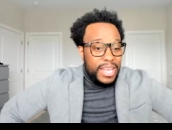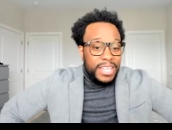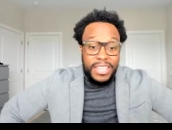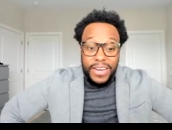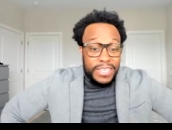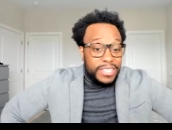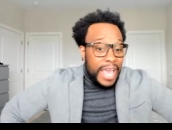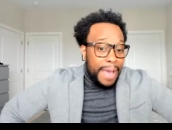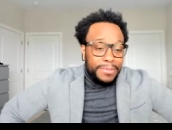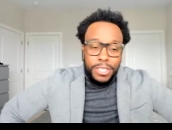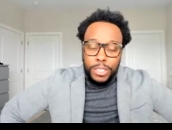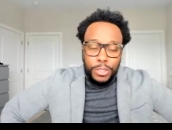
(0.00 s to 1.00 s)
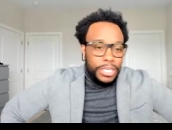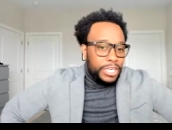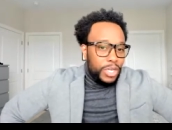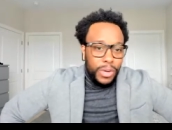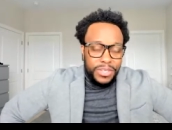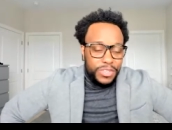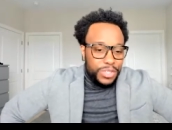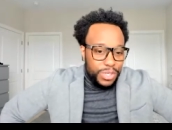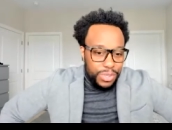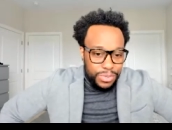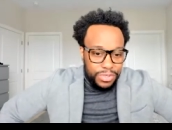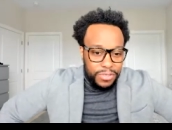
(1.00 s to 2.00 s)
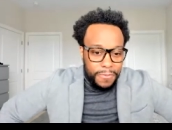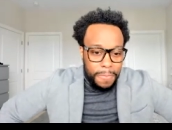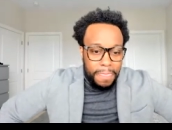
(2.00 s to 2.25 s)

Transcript: there is absolutely no excuse